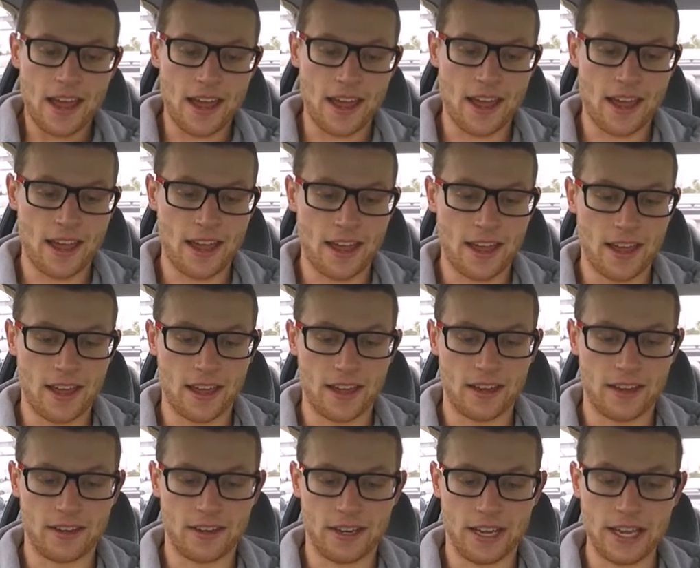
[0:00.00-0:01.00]

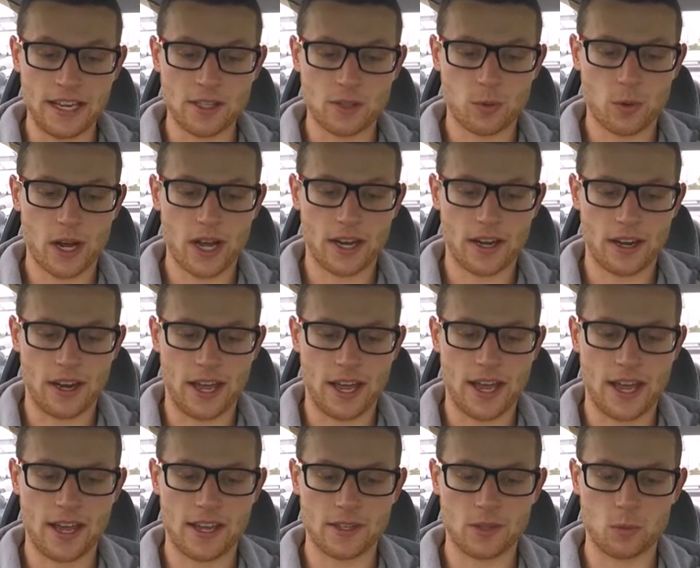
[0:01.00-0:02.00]
And each one
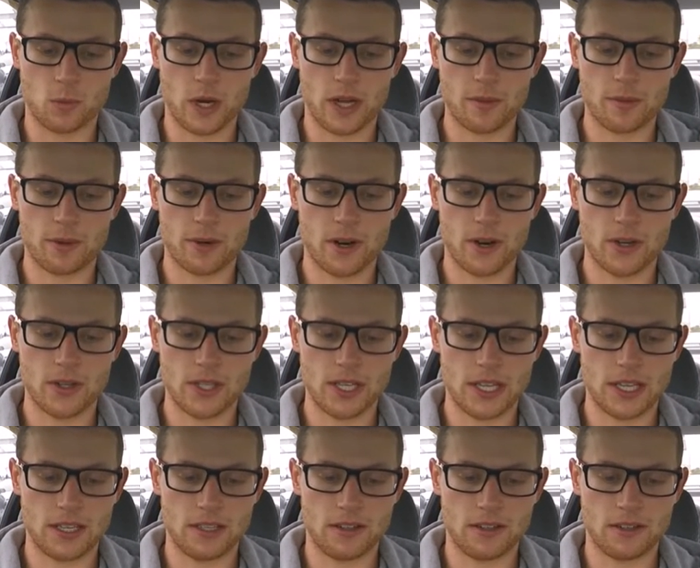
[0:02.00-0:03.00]
has one
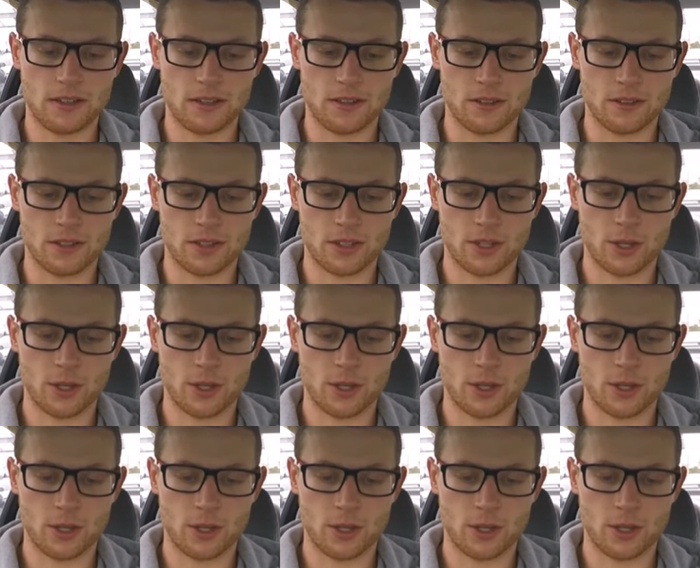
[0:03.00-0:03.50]
protein,